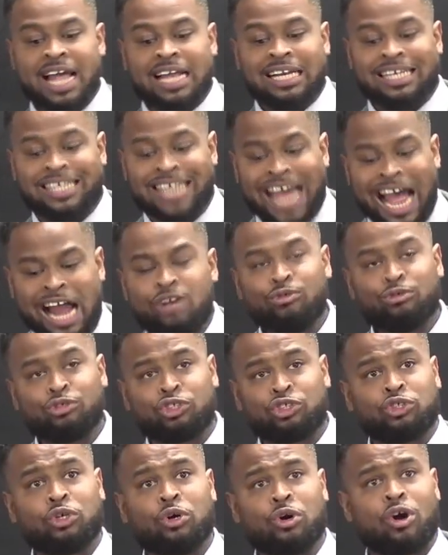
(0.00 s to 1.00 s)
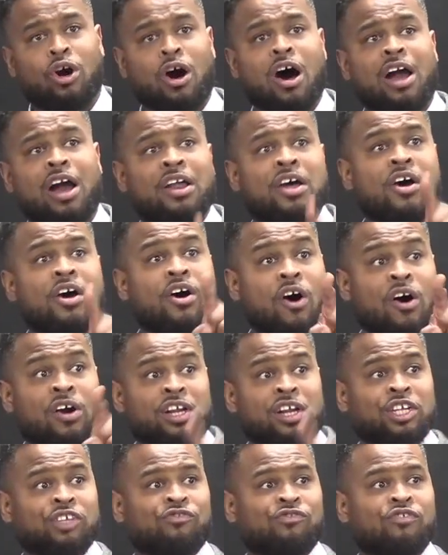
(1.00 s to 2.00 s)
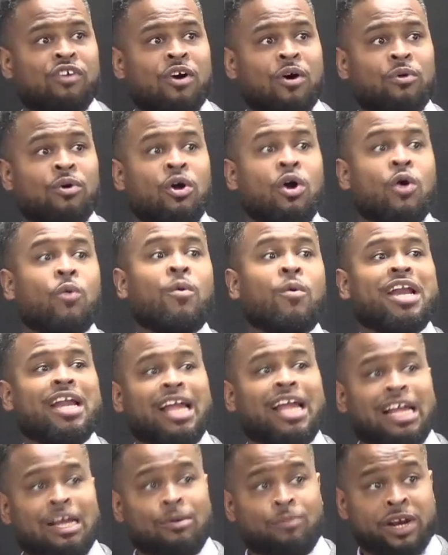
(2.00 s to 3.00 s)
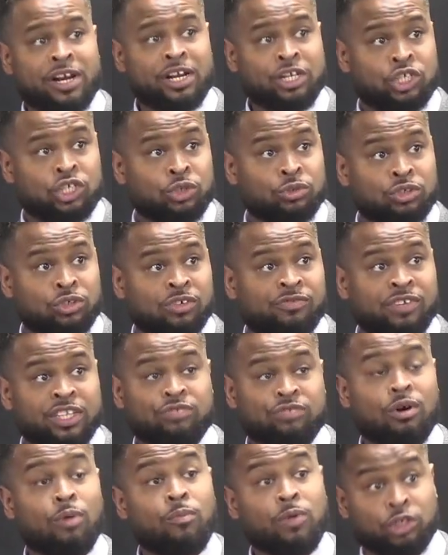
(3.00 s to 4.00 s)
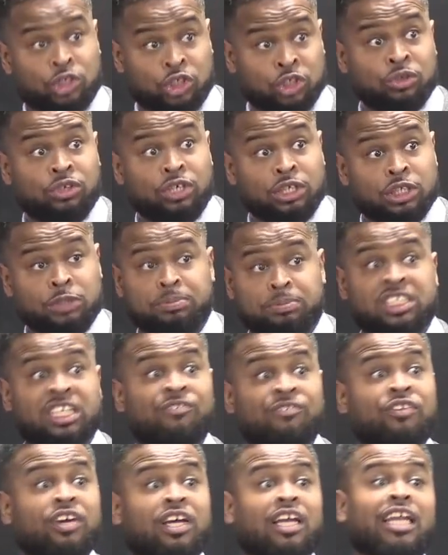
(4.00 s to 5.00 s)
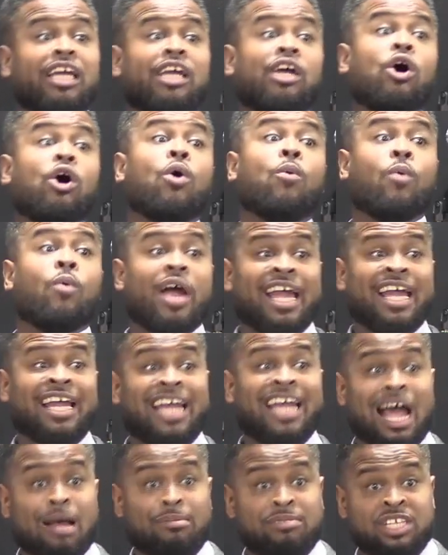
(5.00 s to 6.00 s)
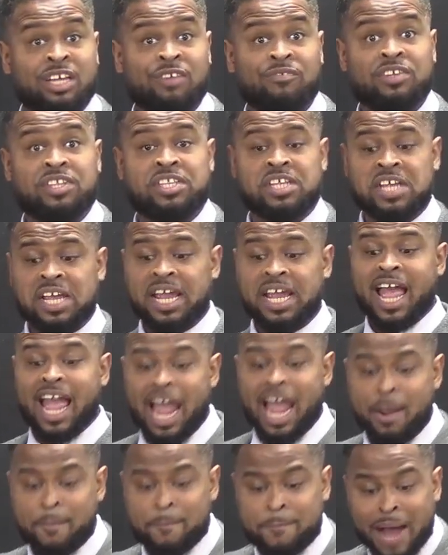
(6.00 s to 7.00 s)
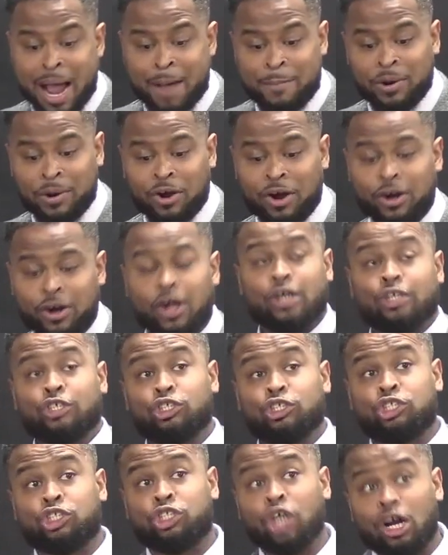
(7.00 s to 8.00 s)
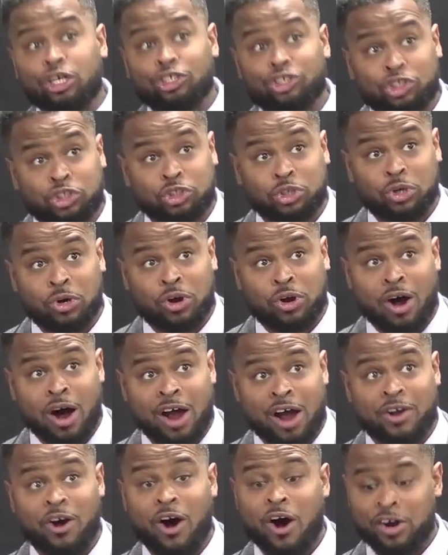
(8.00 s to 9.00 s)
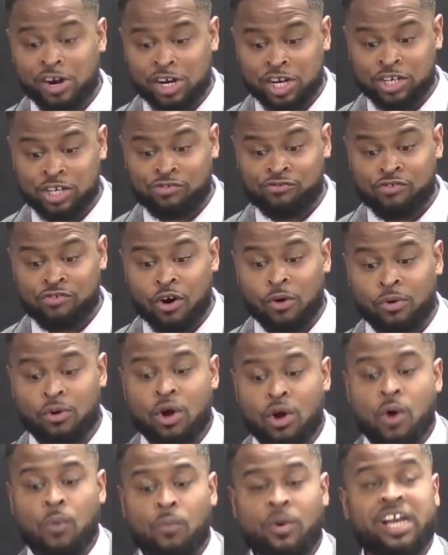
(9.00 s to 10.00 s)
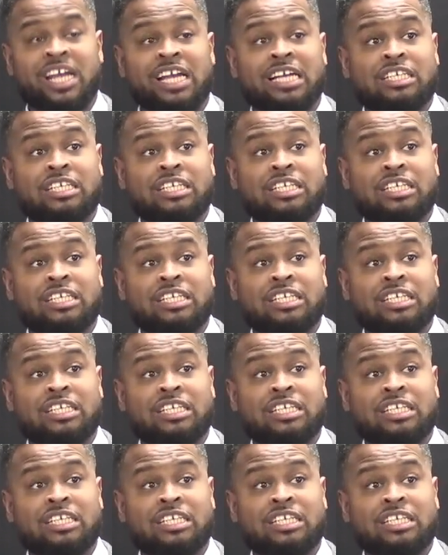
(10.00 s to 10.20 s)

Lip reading: Daniel saw God on his throne when the children of Israel, well, Judah specifically, were in captivity in Babylon. John saw God on his throne when he had